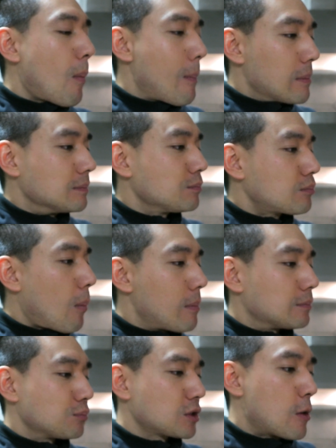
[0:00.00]
Mmm.
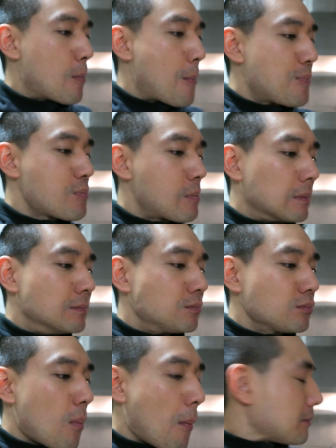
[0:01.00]
Good.
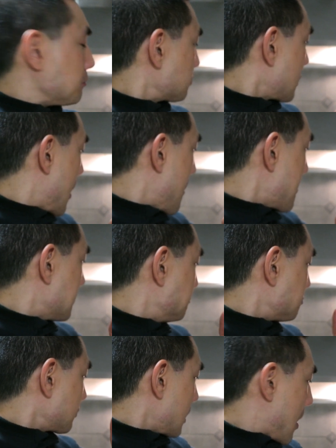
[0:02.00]

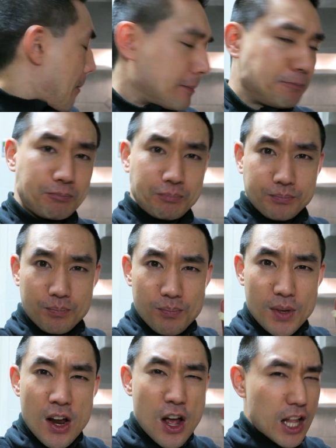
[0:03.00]

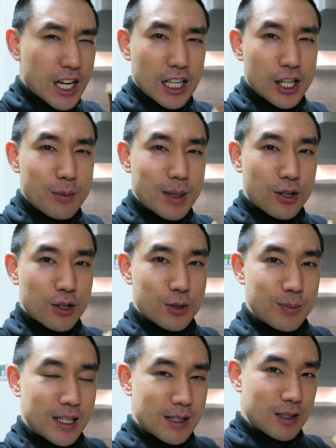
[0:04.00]
I like it a little bit
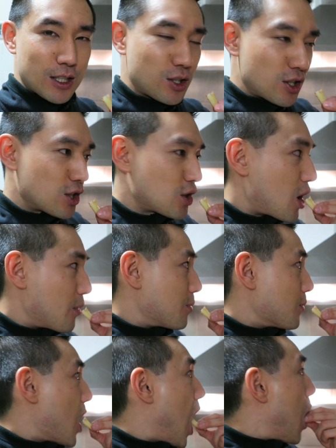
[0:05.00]
crispier. Let's just try
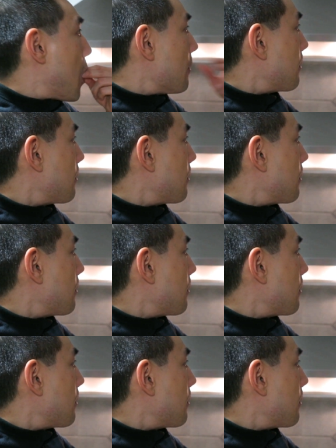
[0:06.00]
one more.